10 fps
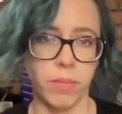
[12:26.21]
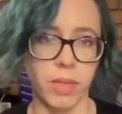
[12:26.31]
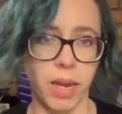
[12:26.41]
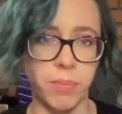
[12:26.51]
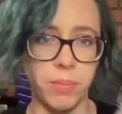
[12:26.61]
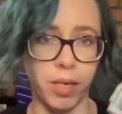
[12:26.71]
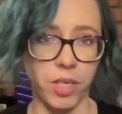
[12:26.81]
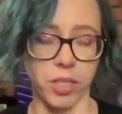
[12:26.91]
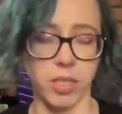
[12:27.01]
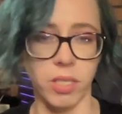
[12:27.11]

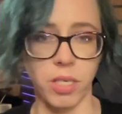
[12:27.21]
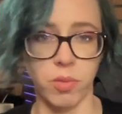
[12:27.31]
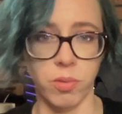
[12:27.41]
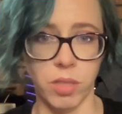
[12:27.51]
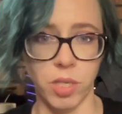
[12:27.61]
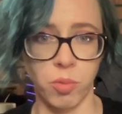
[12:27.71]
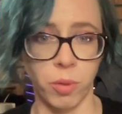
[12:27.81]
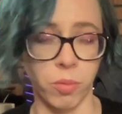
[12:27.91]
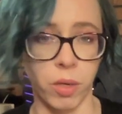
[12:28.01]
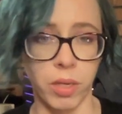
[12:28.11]
applications, these
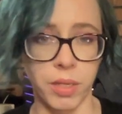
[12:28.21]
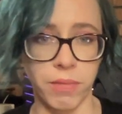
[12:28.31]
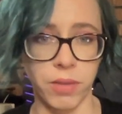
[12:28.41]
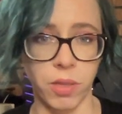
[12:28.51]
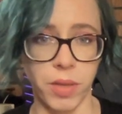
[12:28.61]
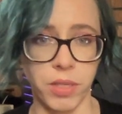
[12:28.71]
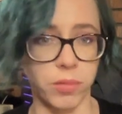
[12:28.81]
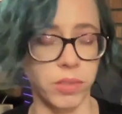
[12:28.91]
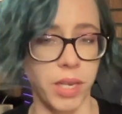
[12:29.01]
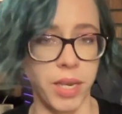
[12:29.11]
would work, even though they
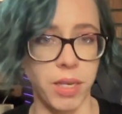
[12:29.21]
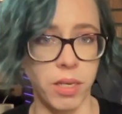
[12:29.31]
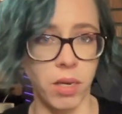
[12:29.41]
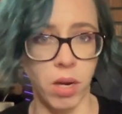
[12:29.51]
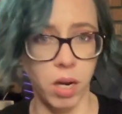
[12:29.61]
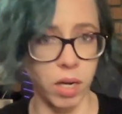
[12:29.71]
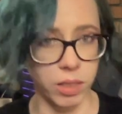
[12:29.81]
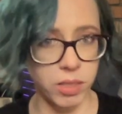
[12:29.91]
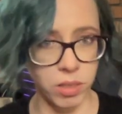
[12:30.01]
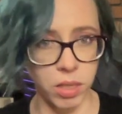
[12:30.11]
don't stay on
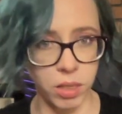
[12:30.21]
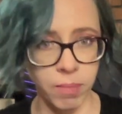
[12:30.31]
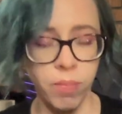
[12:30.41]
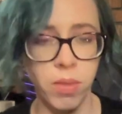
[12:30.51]
as long.